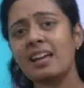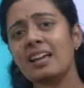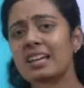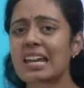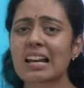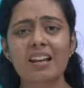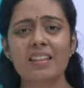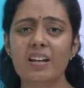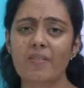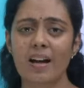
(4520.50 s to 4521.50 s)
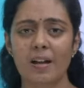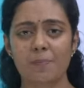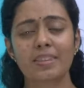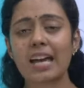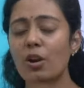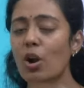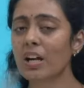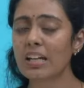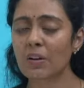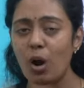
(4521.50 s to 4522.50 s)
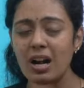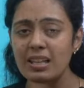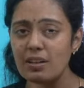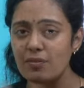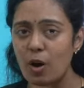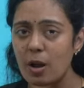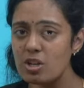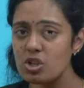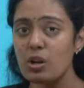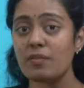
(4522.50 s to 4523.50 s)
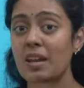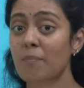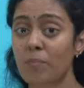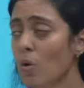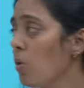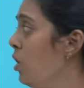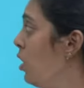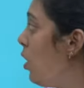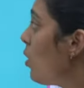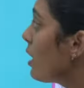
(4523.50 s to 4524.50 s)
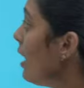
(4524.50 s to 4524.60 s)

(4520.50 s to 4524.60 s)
keela vilundiruvaanga. They are not involved in the formation of embryo. Okay,